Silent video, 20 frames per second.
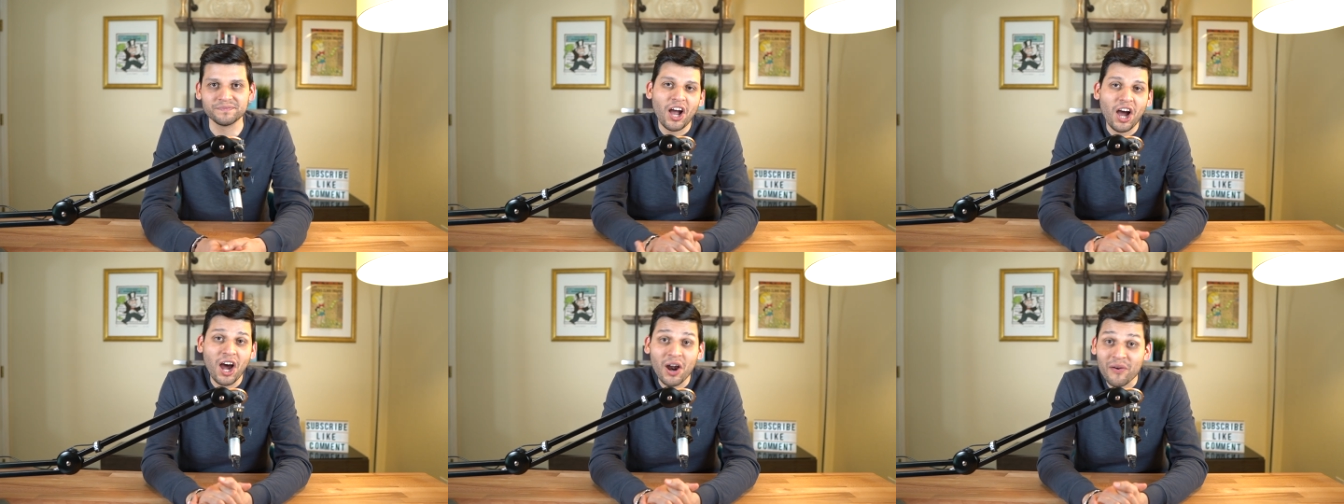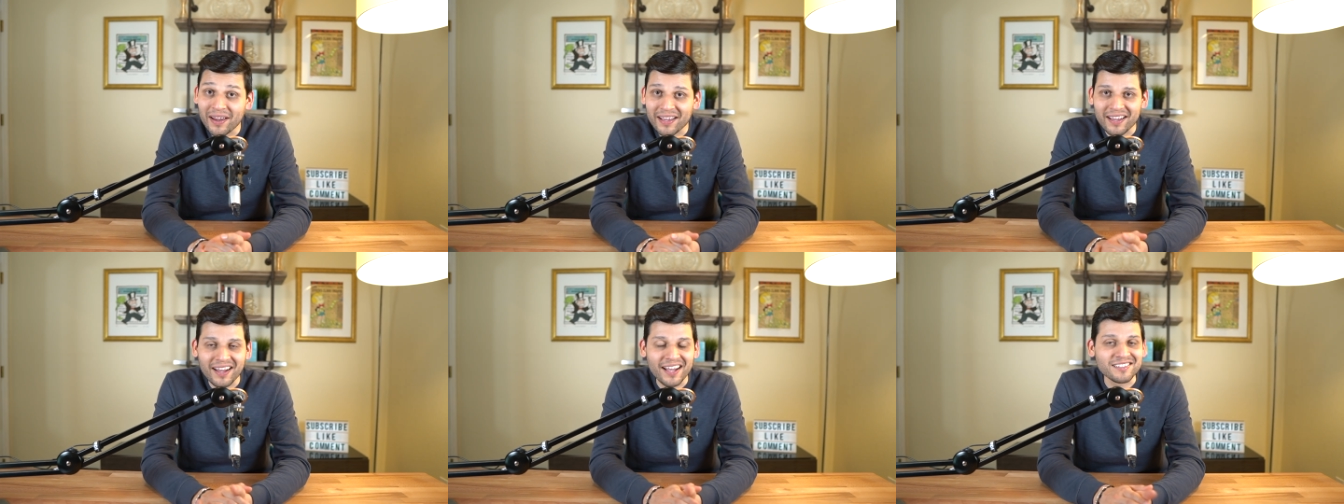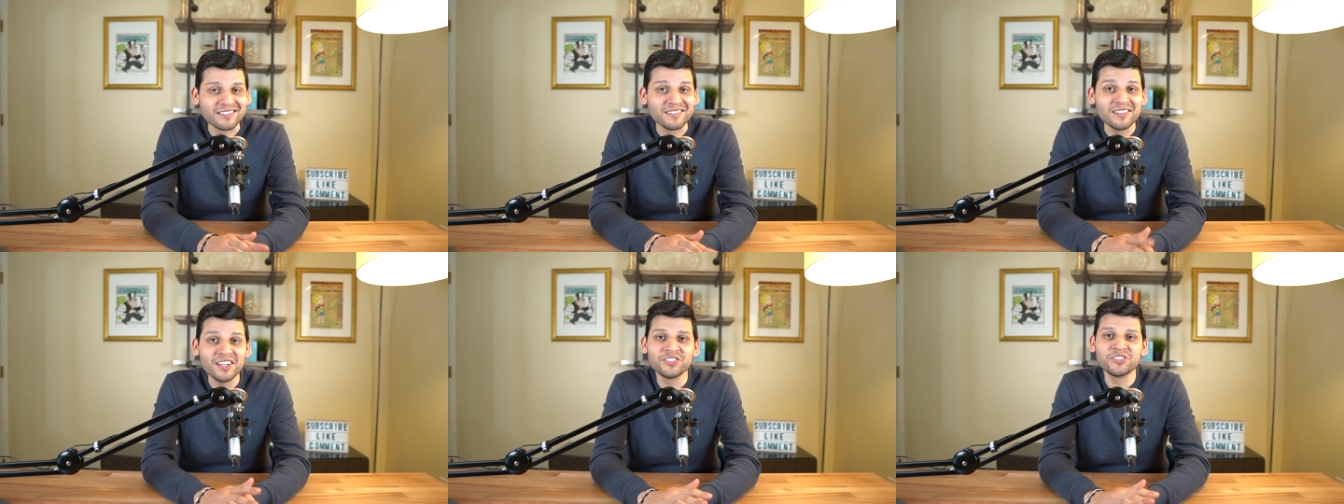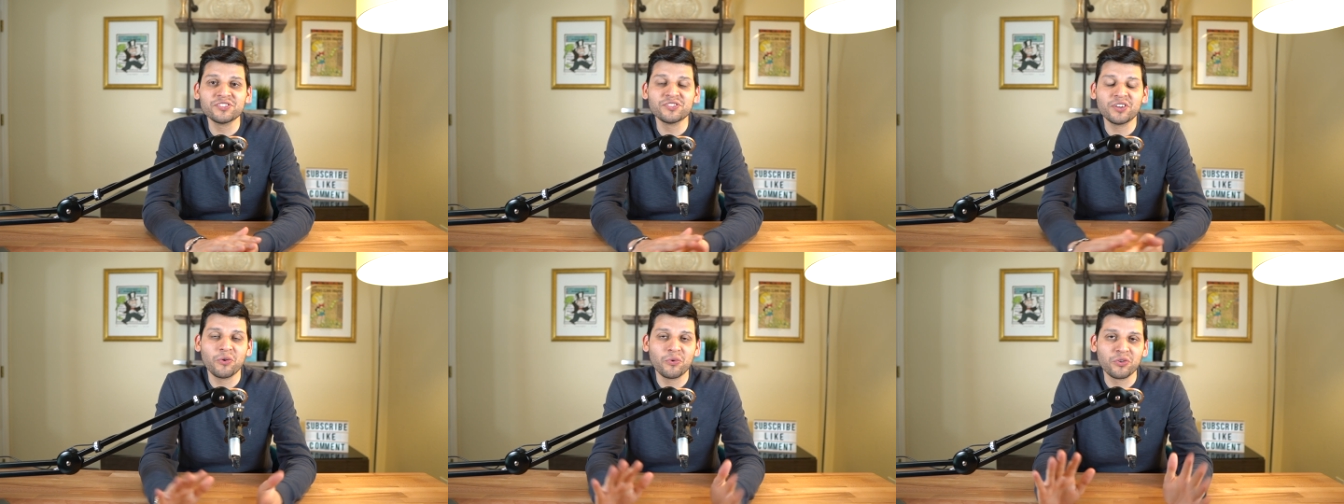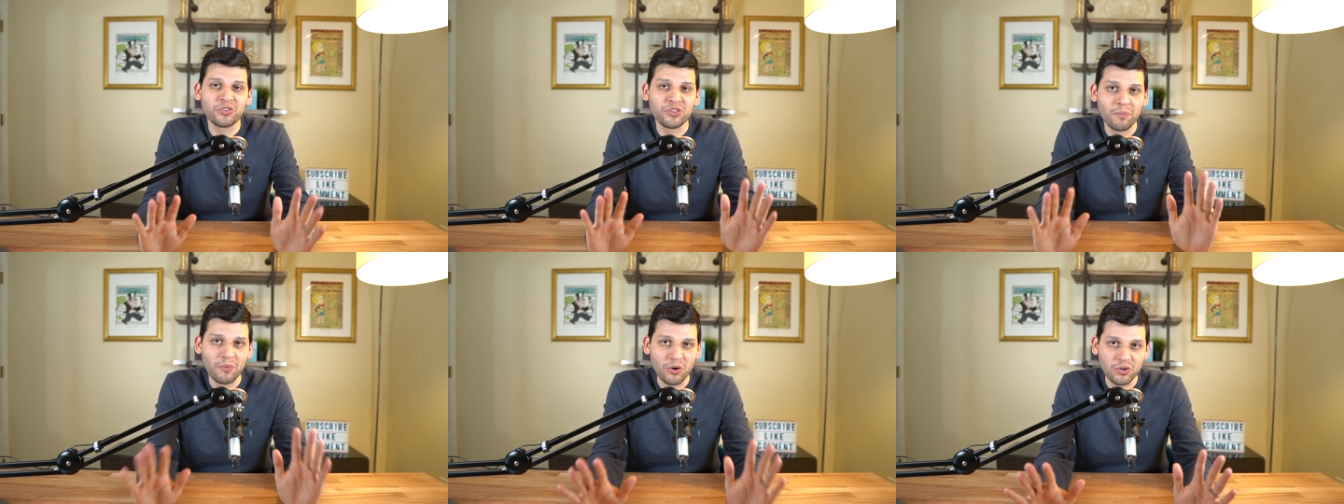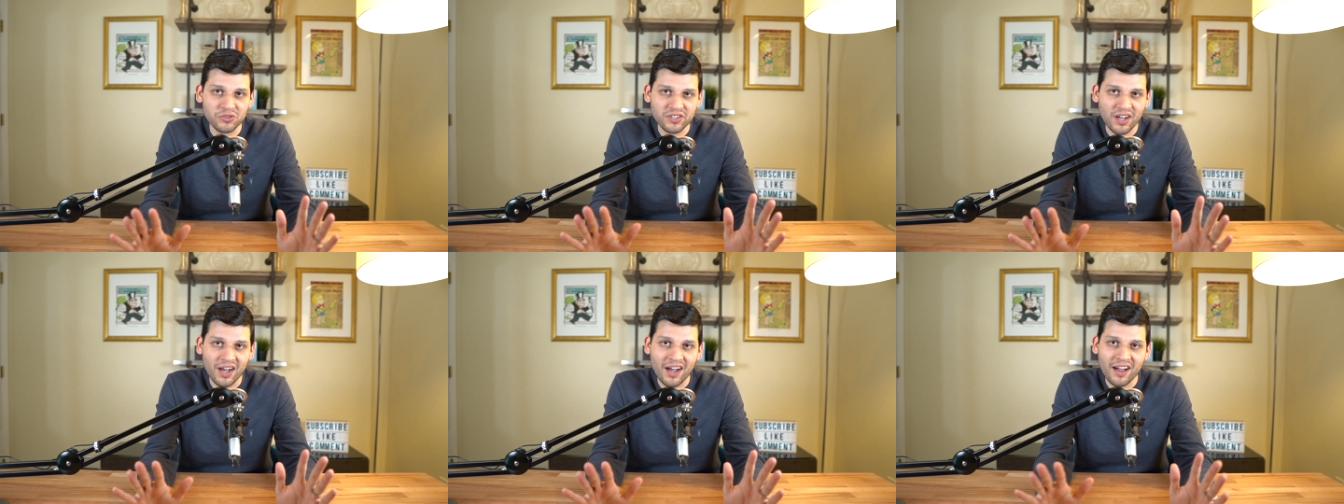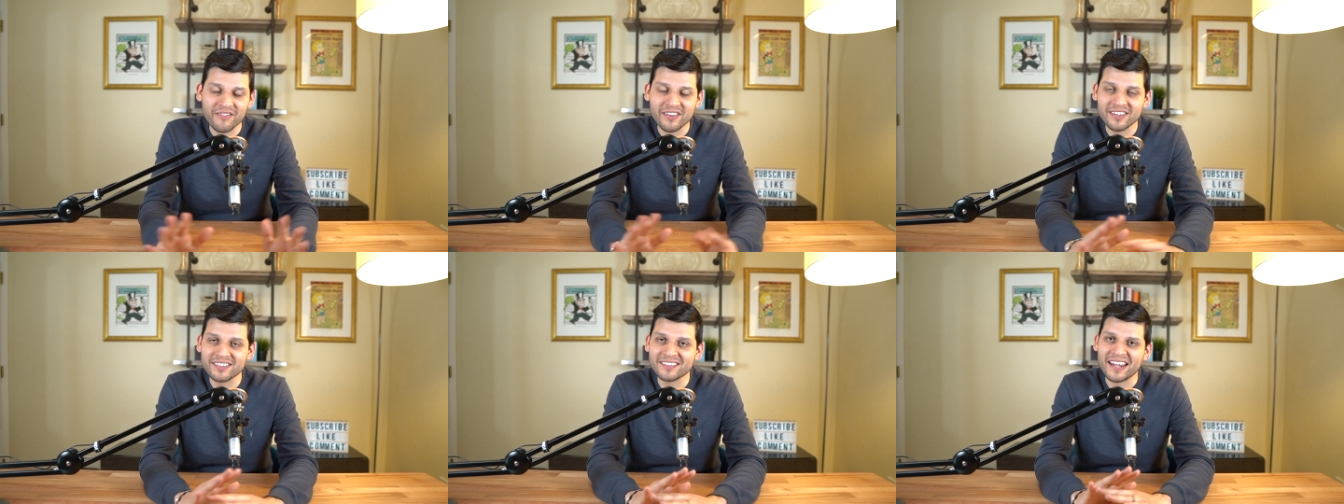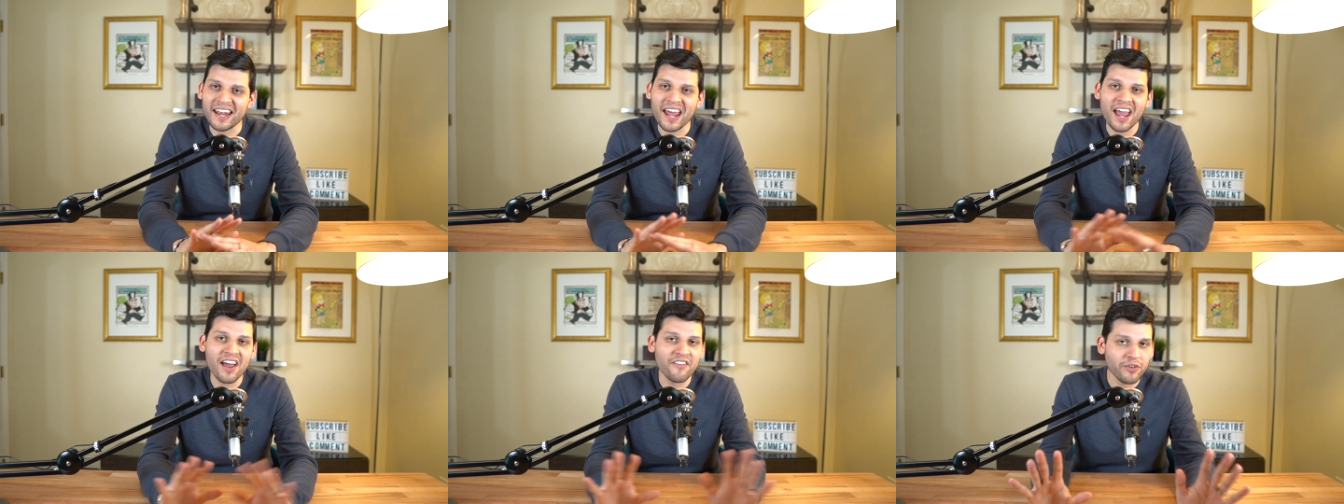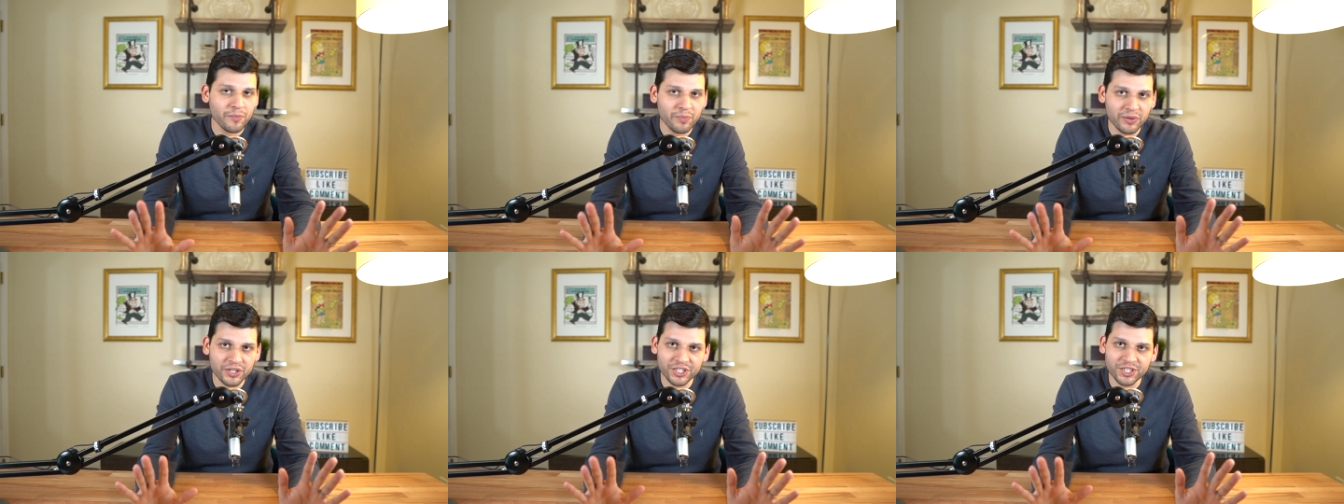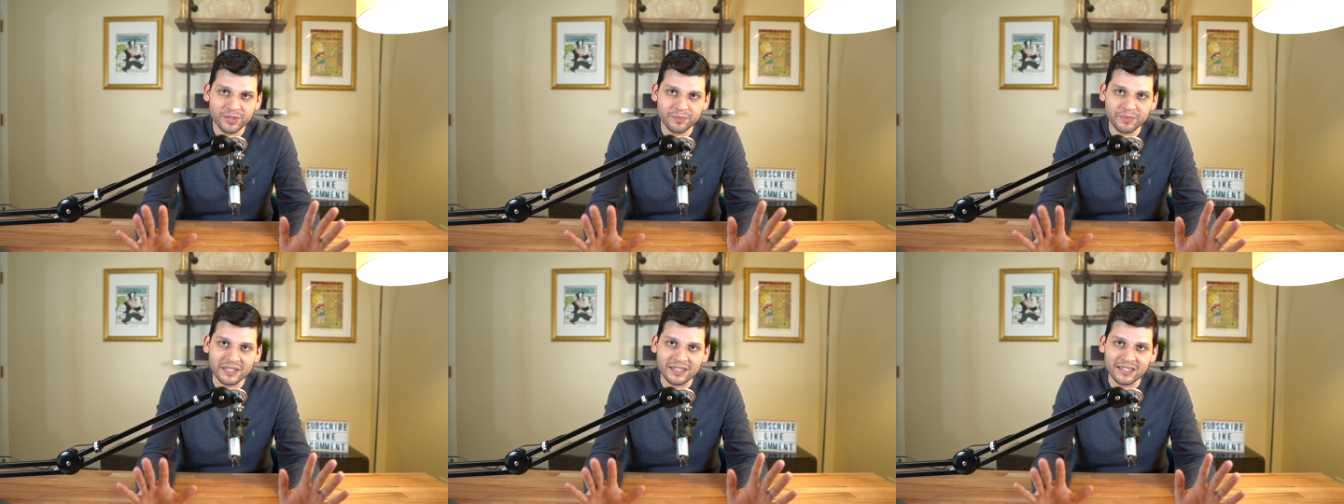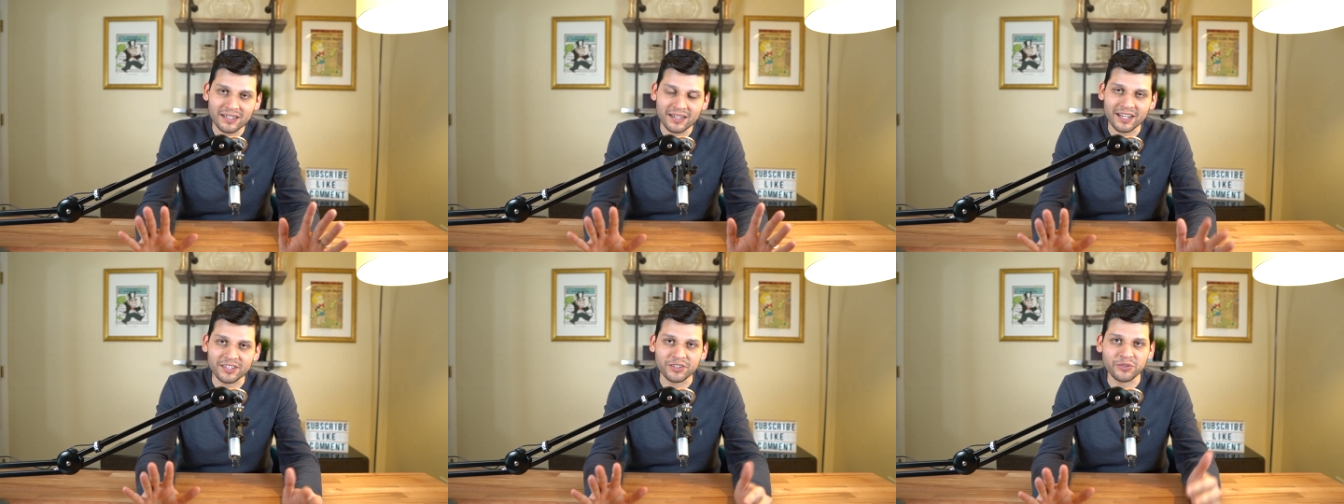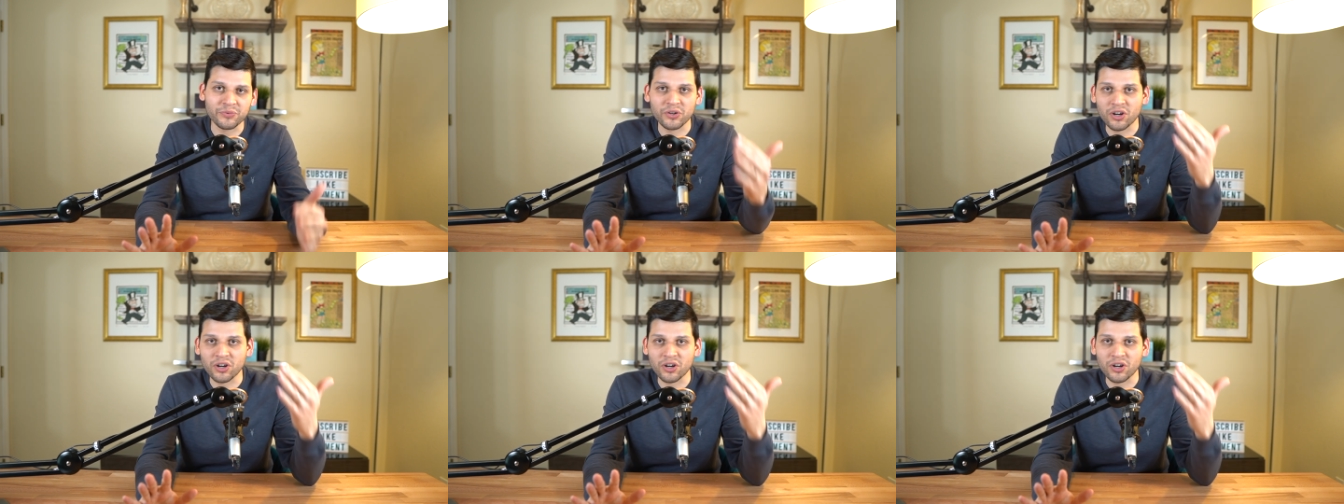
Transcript: All right, guys, let's start with the most obvious that everybody should be collecting,